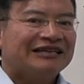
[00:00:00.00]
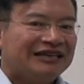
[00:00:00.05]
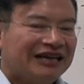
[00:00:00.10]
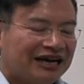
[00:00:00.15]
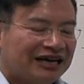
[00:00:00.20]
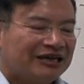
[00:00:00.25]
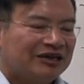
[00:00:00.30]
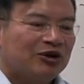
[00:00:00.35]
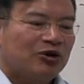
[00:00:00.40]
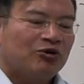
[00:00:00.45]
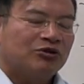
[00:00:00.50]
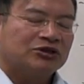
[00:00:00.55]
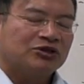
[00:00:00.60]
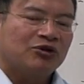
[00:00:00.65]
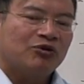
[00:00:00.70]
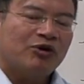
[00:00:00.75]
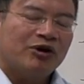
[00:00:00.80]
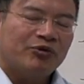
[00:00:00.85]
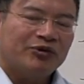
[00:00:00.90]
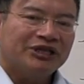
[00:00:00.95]
Yeah,
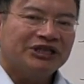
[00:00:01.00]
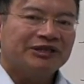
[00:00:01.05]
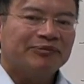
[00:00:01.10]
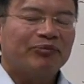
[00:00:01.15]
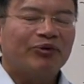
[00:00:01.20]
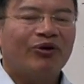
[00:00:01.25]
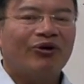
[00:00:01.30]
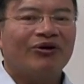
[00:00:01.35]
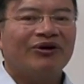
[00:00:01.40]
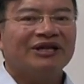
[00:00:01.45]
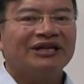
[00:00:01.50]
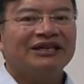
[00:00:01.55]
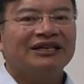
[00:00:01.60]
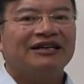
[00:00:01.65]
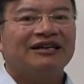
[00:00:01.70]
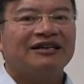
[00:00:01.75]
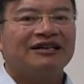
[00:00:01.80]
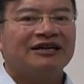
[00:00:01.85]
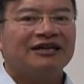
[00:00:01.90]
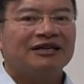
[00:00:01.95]
so when we
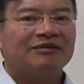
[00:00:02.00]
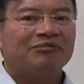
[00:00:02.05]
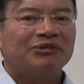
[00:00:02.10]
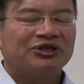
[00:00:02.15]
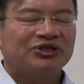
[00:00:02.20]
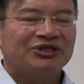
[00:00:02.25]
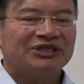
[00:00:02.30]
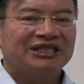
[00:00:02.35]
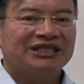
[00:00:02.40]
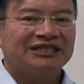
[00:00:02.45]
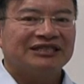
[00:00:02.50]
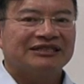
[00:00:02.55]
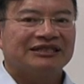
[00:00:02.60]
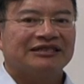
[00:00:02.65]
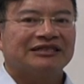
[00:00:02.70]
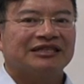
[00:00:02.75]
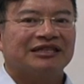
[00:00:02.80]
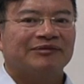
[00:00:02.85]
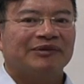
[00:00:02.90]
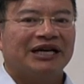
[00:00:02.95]
deploy a machine learning
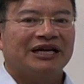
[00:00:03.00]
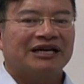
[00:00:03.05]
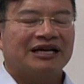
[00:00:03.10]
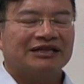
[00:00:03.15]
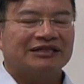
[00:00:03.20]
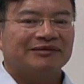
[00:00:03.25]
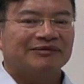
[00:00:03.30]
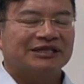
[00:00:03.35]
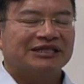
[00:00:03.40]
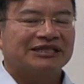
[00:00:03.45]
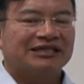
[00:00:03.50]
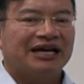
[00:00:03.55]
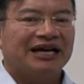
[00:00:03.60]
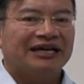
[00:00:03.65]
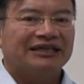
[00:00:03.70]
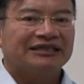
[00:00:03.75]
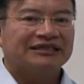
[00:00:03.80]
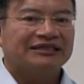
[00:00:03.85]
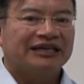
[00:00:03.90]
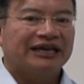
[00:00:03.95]
system at customer
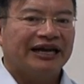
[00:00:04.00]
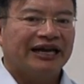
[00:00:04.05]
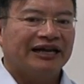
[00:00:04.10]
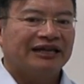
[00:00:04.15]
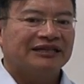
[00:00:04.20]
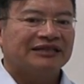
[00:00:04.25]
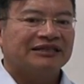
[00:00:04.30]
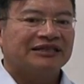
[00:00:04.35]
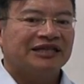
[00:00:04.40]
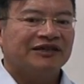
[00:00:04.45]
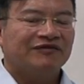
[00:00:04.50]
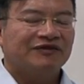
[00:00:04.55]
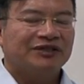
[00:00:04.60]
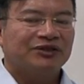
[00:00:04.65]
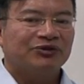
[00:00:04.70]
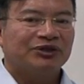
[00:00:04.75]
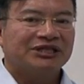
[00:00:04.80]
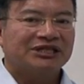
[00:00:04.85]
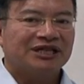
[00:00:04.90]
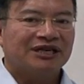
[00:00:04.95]
site, and if
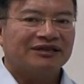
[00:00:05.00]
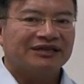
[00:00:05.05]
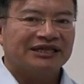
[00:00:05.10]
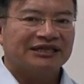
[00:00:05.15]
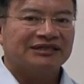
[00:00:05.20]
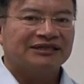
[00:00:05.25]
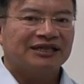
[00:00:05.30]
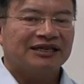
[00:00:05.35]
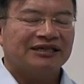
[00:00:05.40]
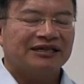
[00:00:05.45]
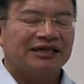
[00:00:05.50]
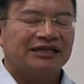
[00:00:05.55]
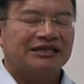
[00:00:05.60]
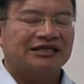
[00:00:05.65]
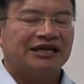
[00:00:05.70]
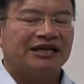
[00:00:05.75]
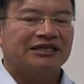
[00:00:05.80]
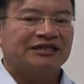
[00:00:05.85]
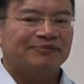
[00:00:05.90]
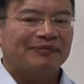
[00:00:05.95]
the result is not
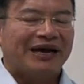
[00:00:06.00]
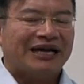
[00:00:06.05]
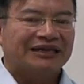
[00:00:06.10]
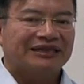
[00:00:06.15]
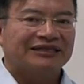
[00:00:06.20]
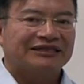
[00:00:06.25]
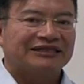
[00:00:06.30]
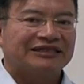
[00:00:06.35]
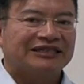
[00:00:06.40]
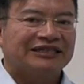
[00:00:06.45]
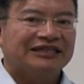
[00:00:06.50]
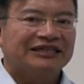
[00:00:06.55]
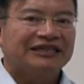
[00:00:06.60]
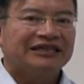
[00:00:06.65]
ex expected,